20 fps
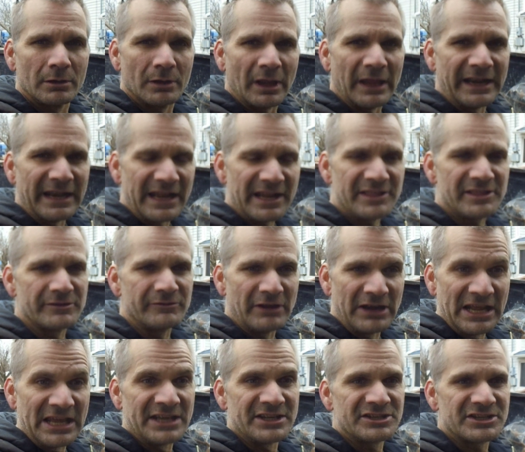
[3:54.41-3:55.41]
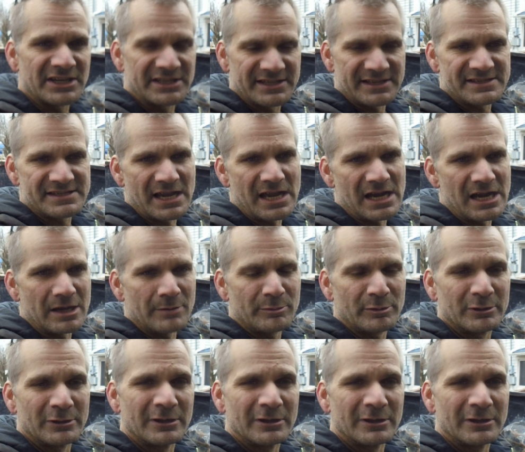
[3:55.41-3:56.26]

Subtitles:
1/8 of an inch at the top,